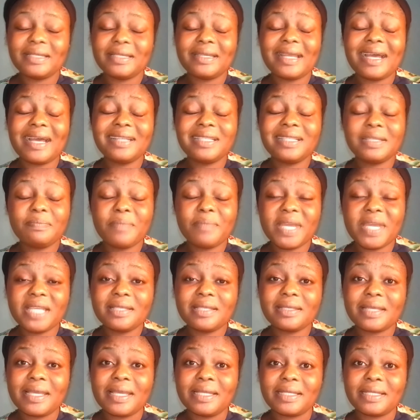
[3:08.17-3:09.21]
That
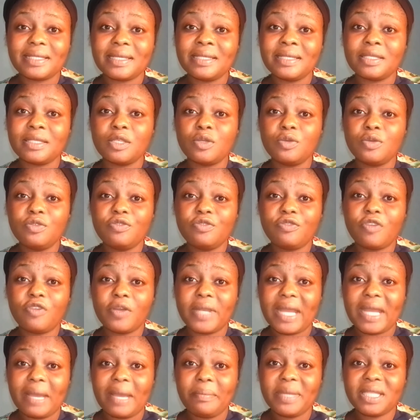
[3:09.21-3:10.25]
means it is good for
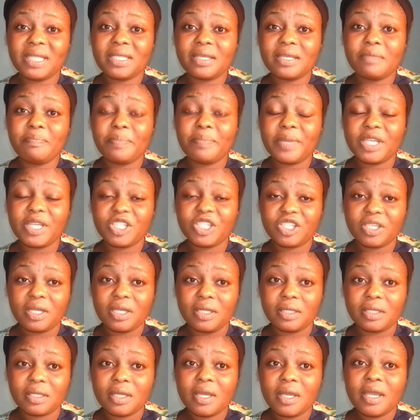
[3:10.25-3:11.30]
diabetic
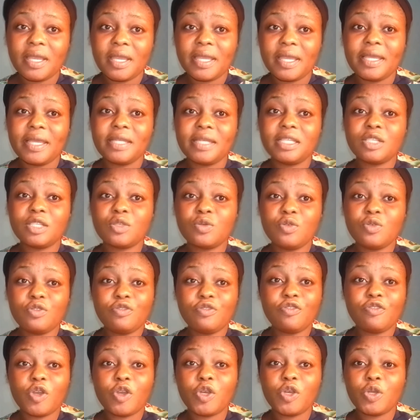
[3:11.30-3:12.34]
patients. It is good
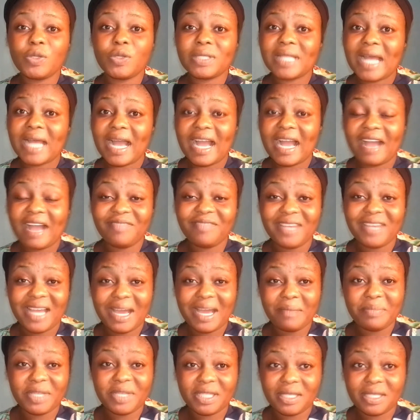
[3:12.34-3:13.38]
for those that have
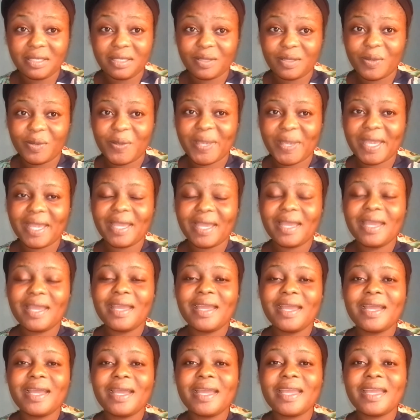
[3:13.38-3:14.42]
diabetes. Okay,
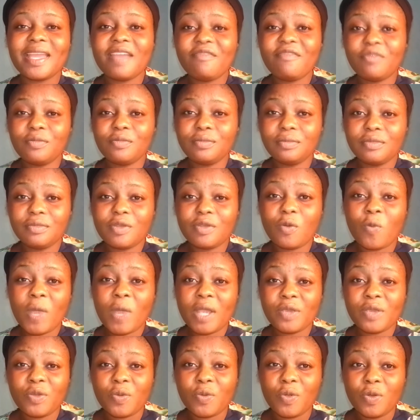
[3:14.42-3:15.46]
even
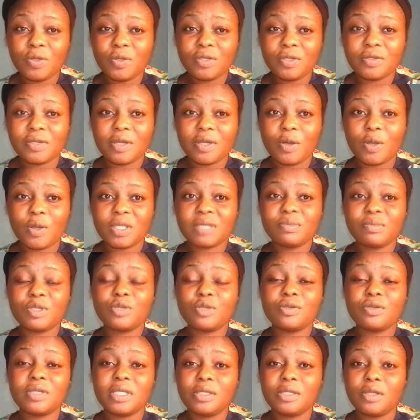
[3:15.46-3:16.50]
when you go to the
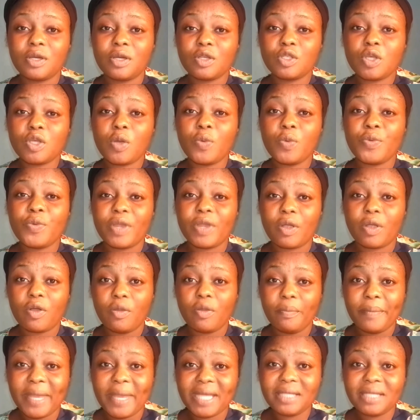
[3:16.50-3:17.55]
hospital, the doctor will
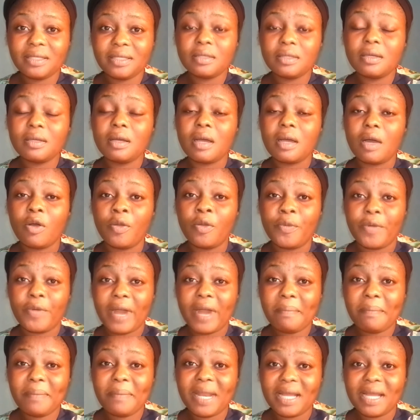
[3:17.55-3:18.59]
recommend
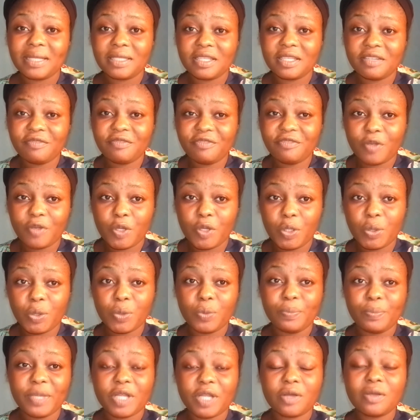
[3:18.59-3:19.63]
unripe plantain for you
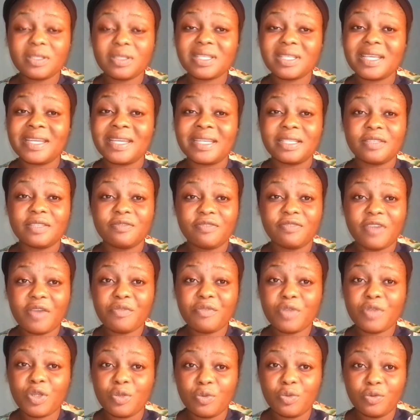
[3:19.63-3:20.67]
because it is
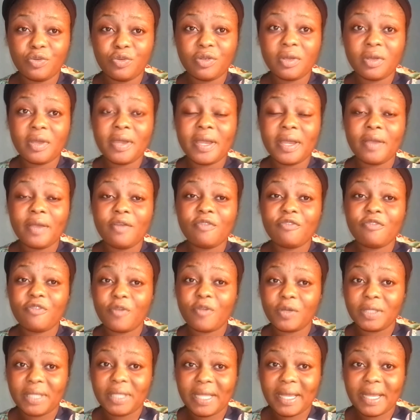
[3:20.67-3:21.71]
very good
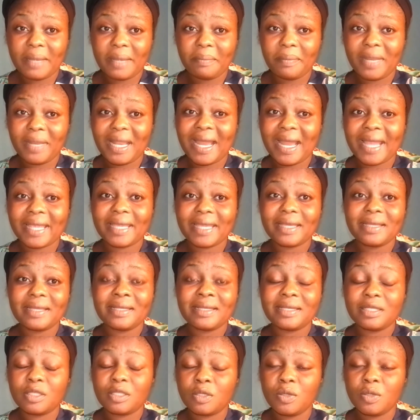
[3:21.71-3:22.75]
for them. Like,
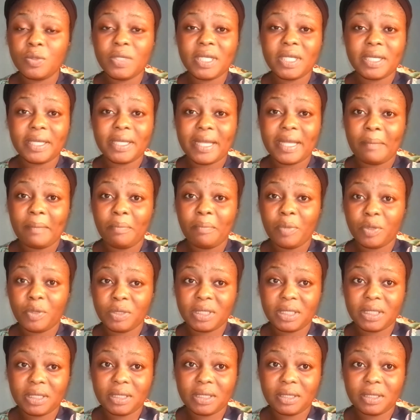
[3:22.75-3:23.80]
it is good in their
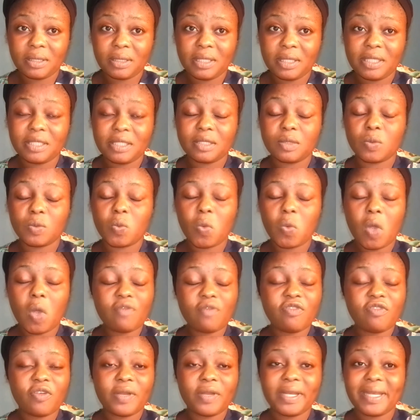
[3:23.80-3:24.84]
body. It is
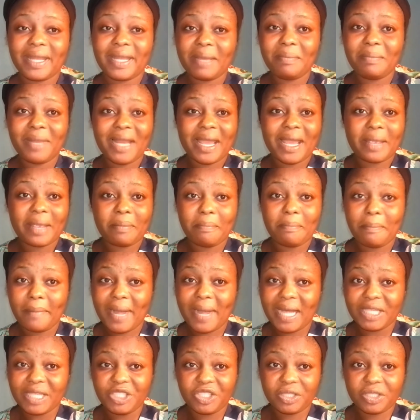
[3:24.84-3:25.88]
work for them like
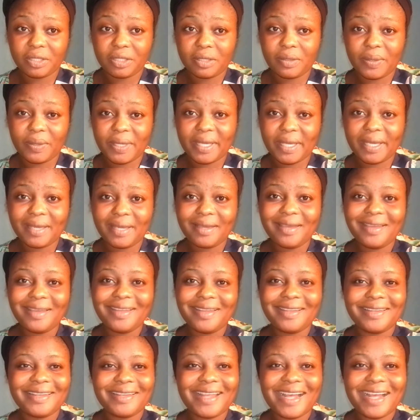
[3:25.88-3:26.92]
magic. Okay,
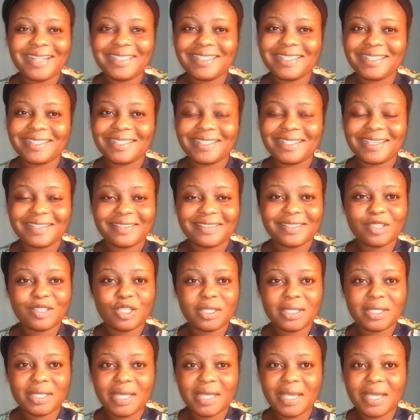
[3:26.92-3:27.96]
that is the
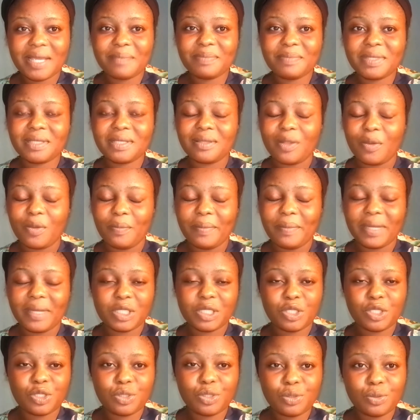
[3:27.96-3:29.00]
tips number
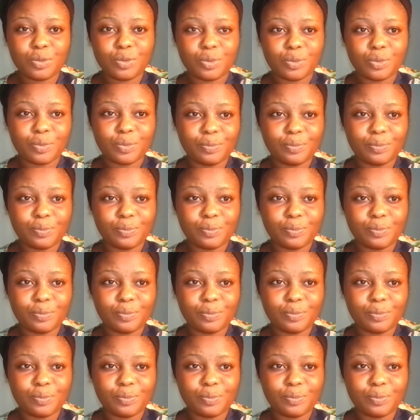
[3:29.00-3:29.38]
two.